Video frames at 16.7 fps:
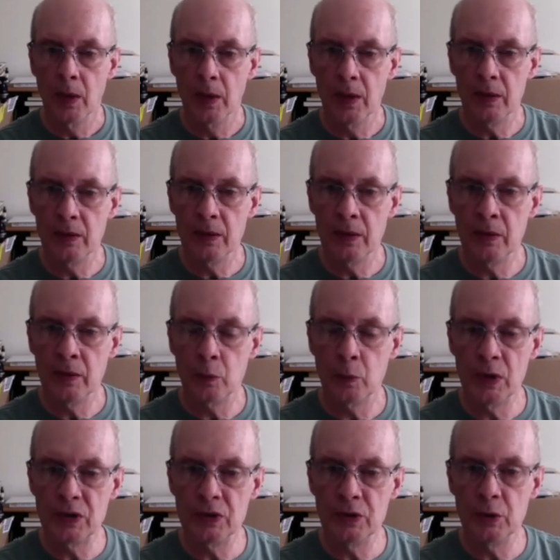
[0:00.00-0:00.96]
the
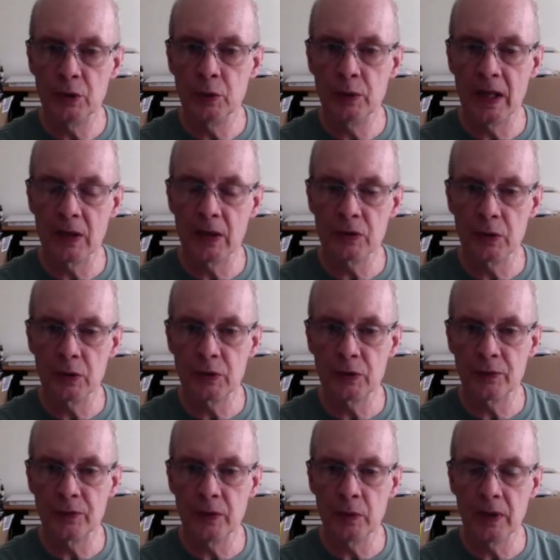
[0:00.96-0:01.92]
reason you do that is
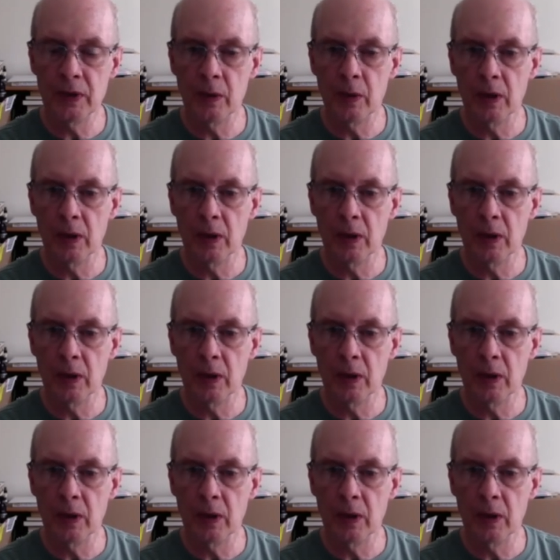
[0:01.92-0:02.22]
also you get